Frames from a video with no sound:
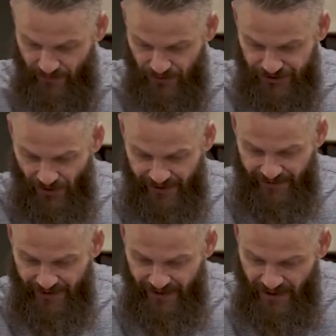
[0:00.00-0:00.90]
and we'll start
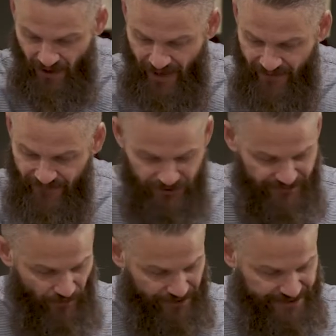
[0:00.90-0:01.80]
in around verse
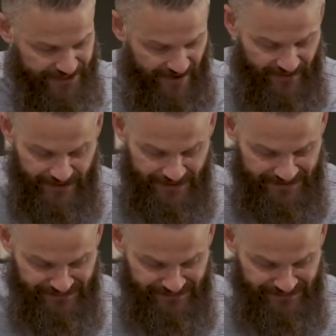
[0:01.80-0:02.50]
47.